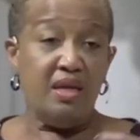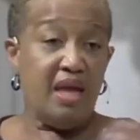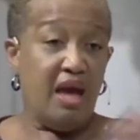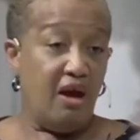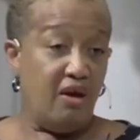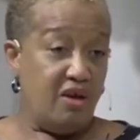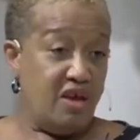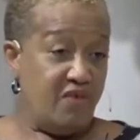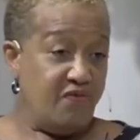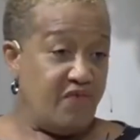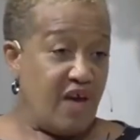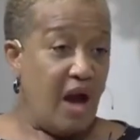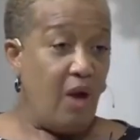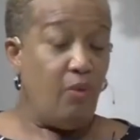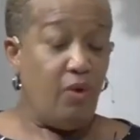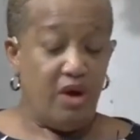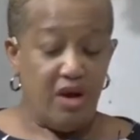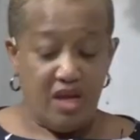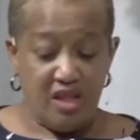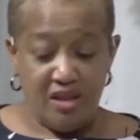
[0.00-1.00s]
Now, if I
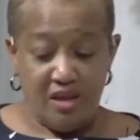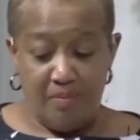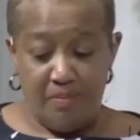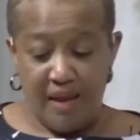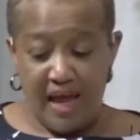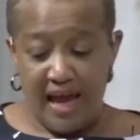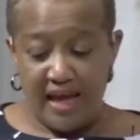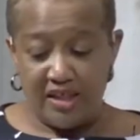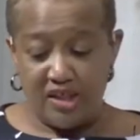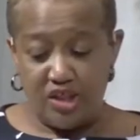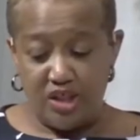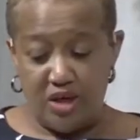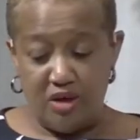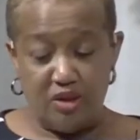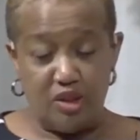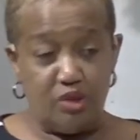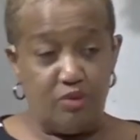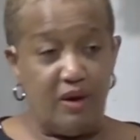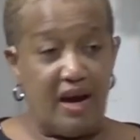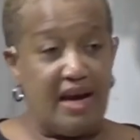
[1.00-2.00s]
were in the black
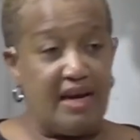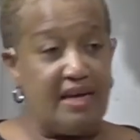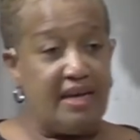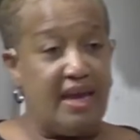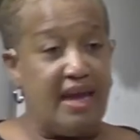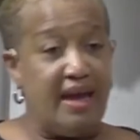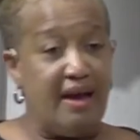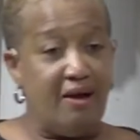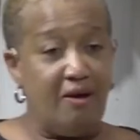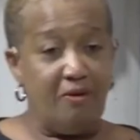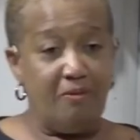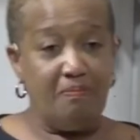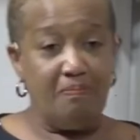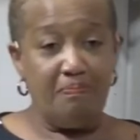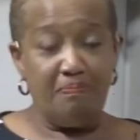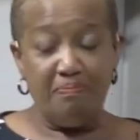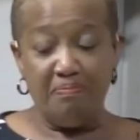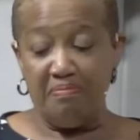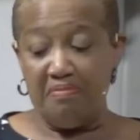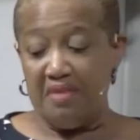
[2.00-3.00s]
church right now,
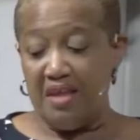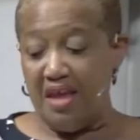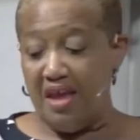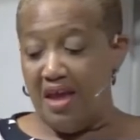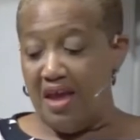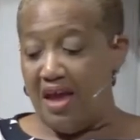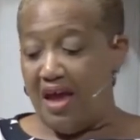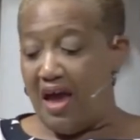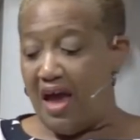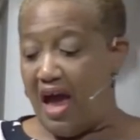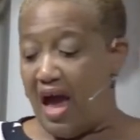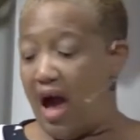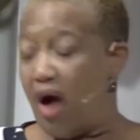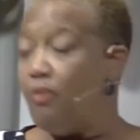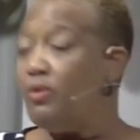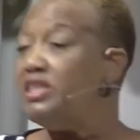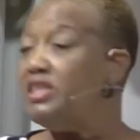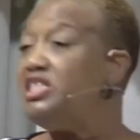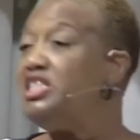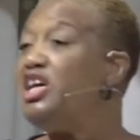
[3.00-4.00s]
I
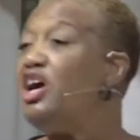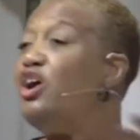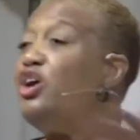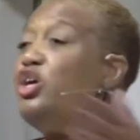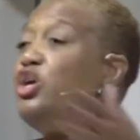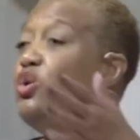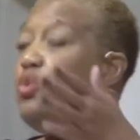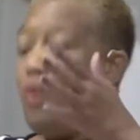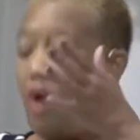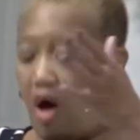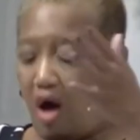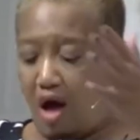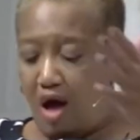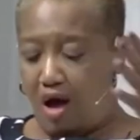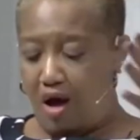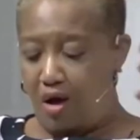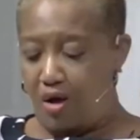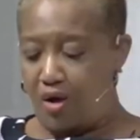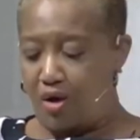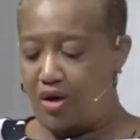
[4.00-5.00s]
would tell you
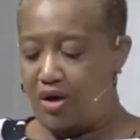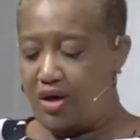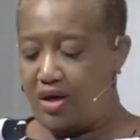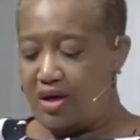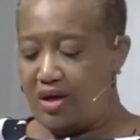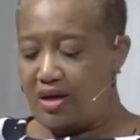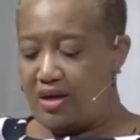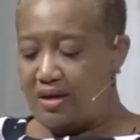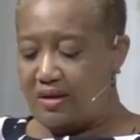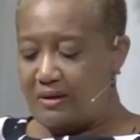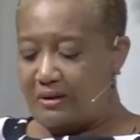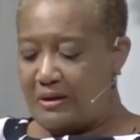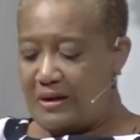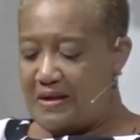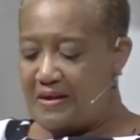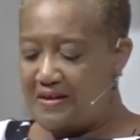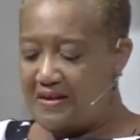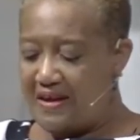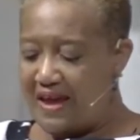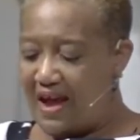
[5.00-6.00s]
all
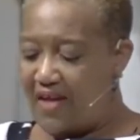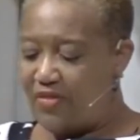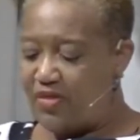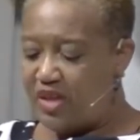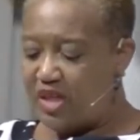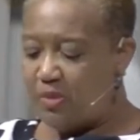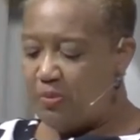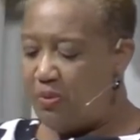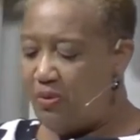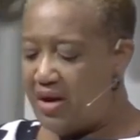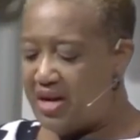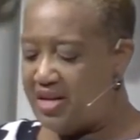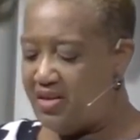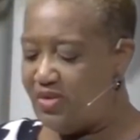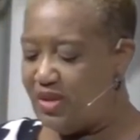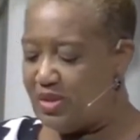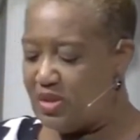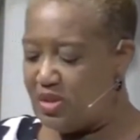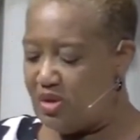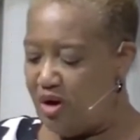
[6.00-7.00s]
at this point in
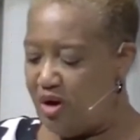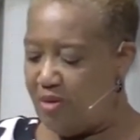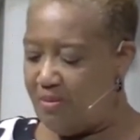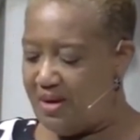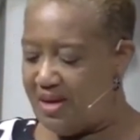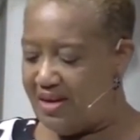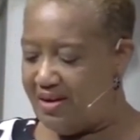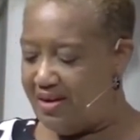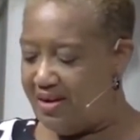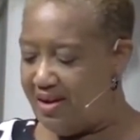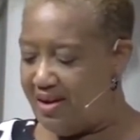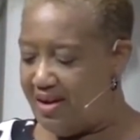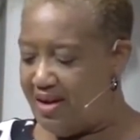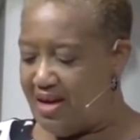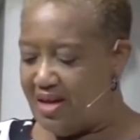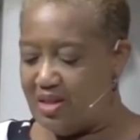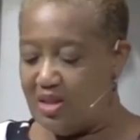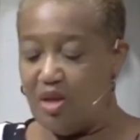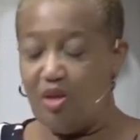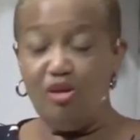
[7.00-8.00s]
the sermon
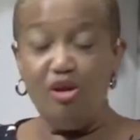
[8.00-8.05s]
to